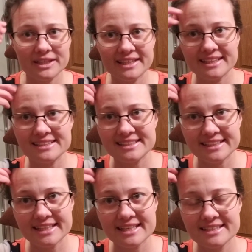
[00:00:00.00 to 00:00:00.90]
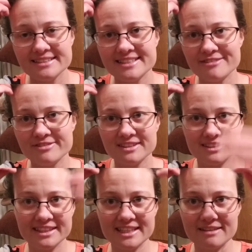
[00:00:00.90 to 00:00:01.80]
easy.
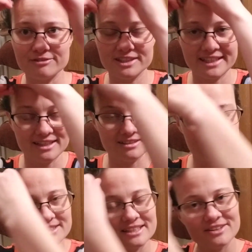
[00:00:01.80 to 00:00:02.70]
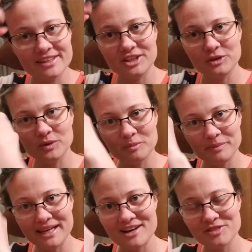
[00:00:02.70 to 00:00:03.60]
Definitely an everyday hairstyle that you can
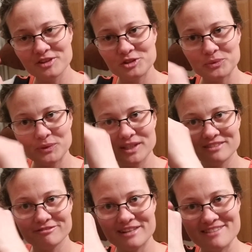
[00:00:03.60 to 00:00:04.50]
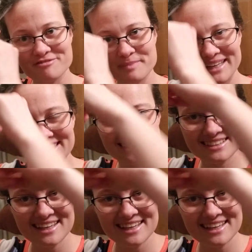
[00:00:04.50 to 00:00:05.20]
be out the door in 5 minutes.